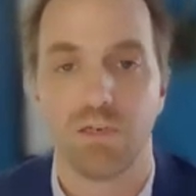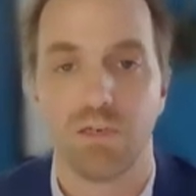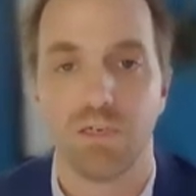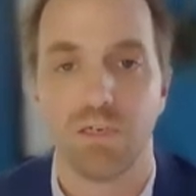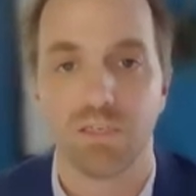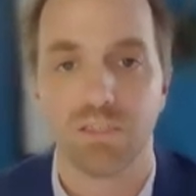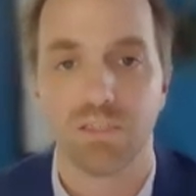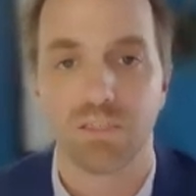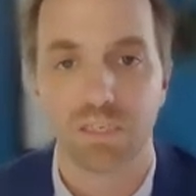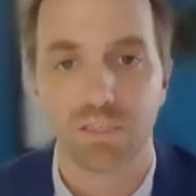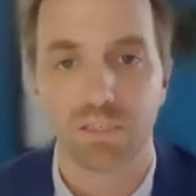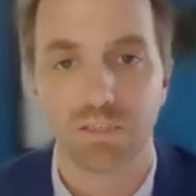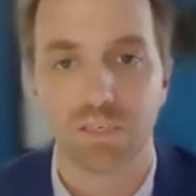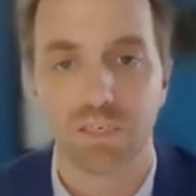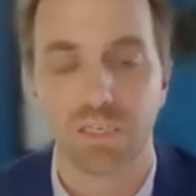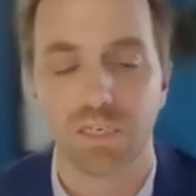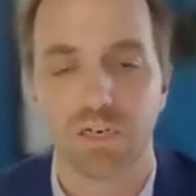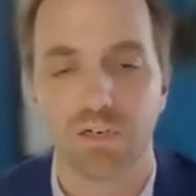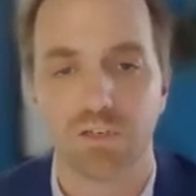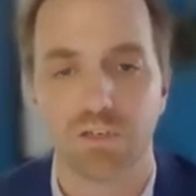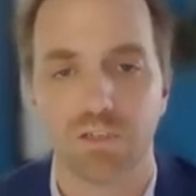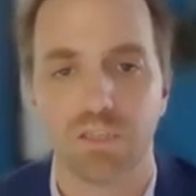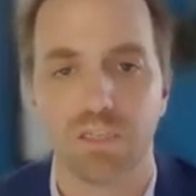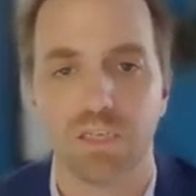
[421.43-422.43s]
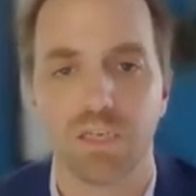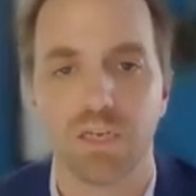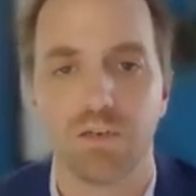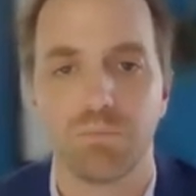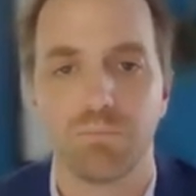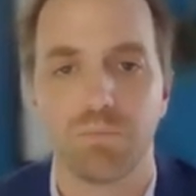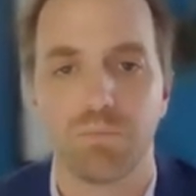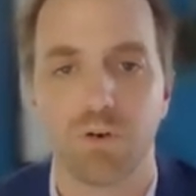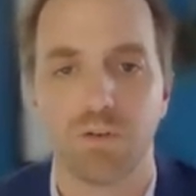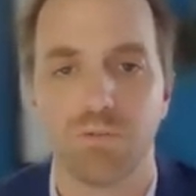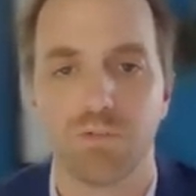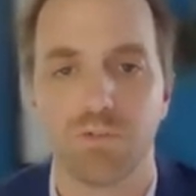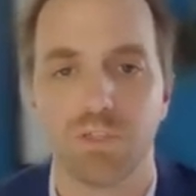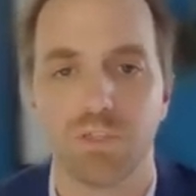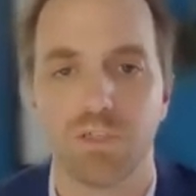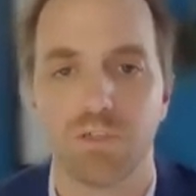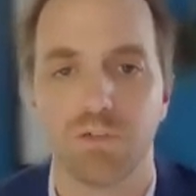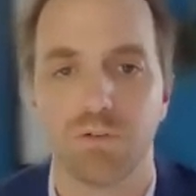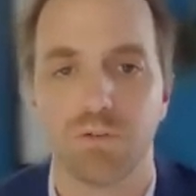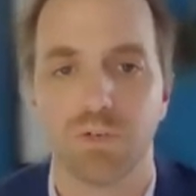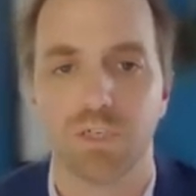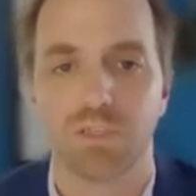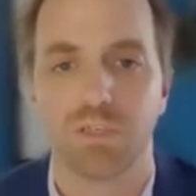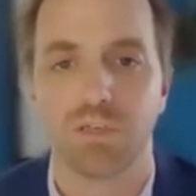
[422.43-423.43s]
essentially, under the ePrivacy
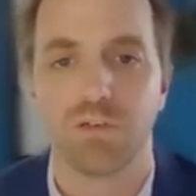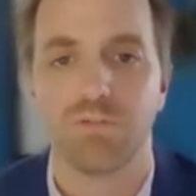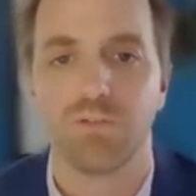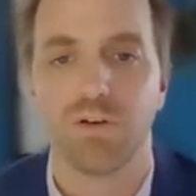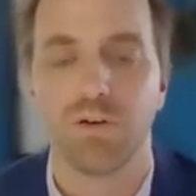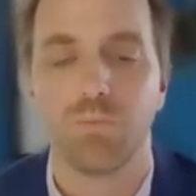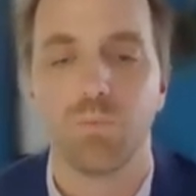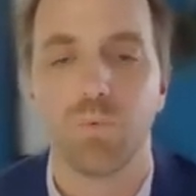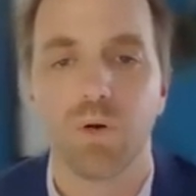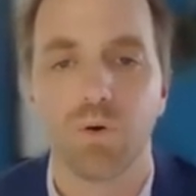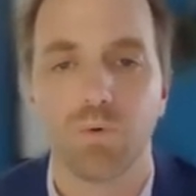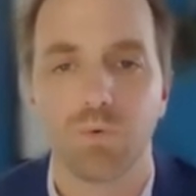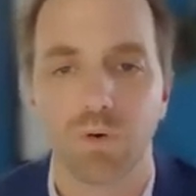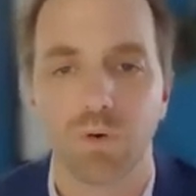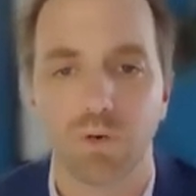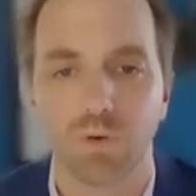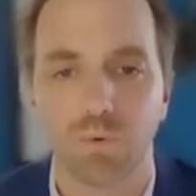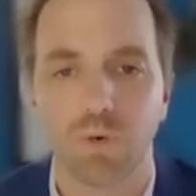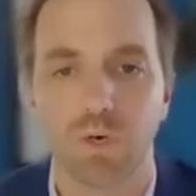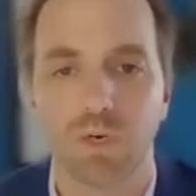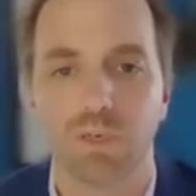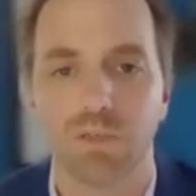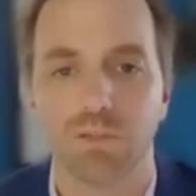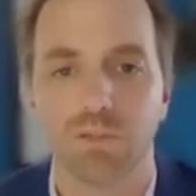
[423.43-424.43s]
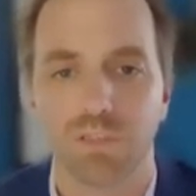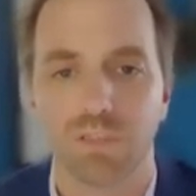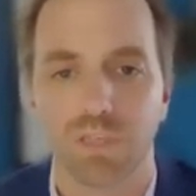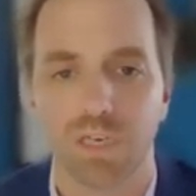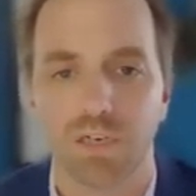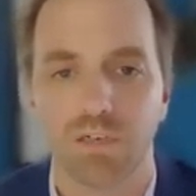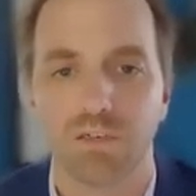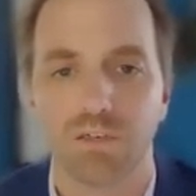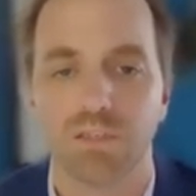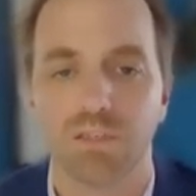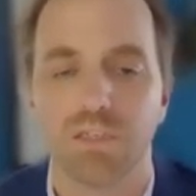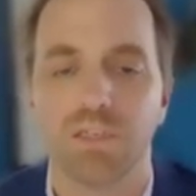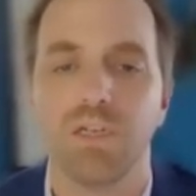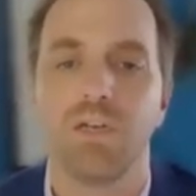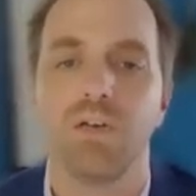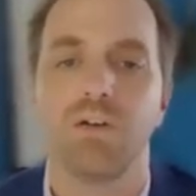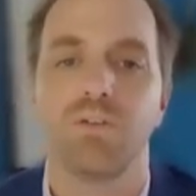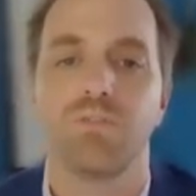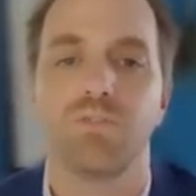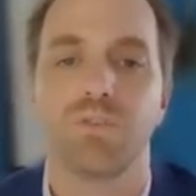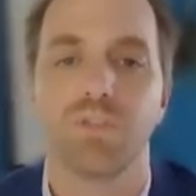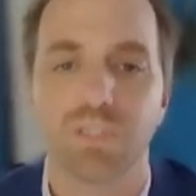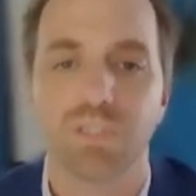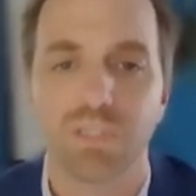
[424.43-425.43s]
Directive, and will require consent
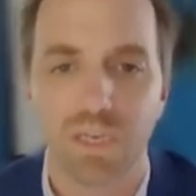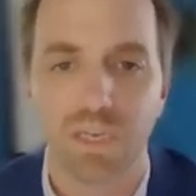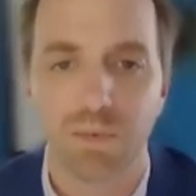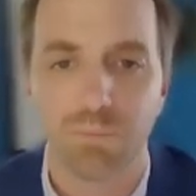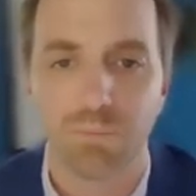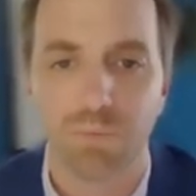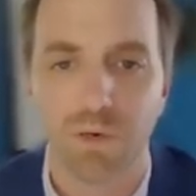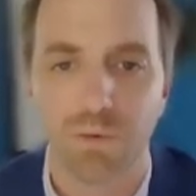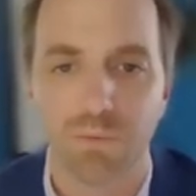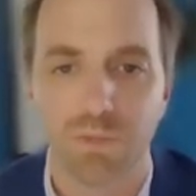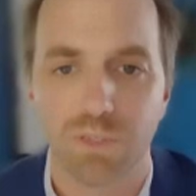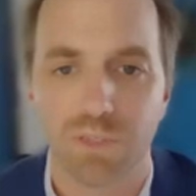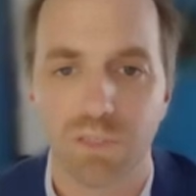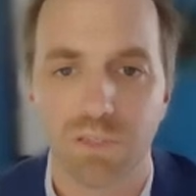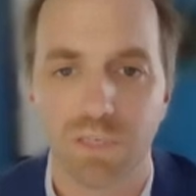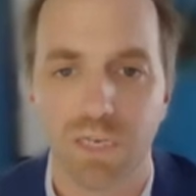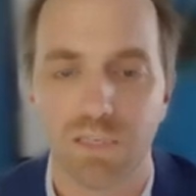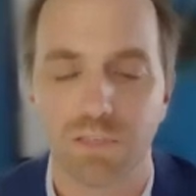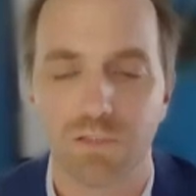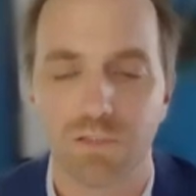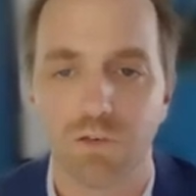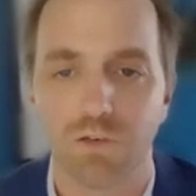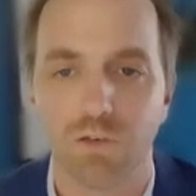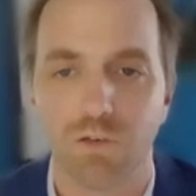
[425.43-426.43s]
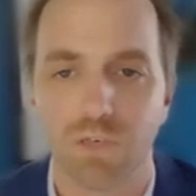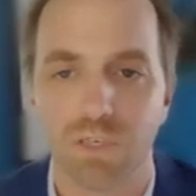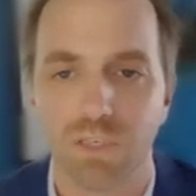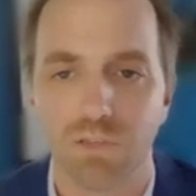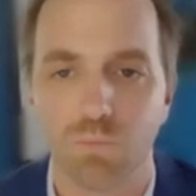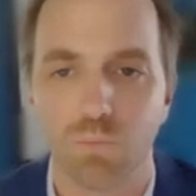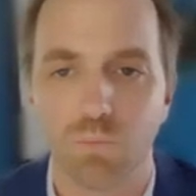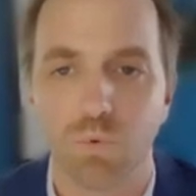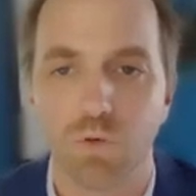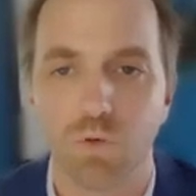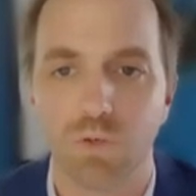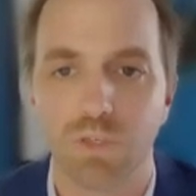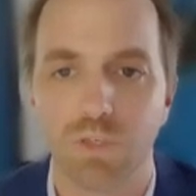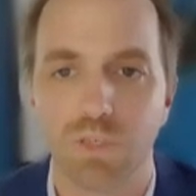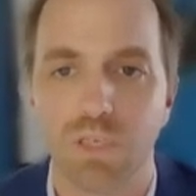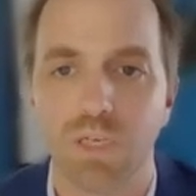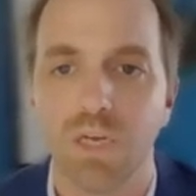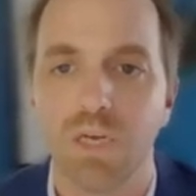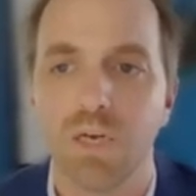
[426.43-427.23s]
for the same purposes as cookies would.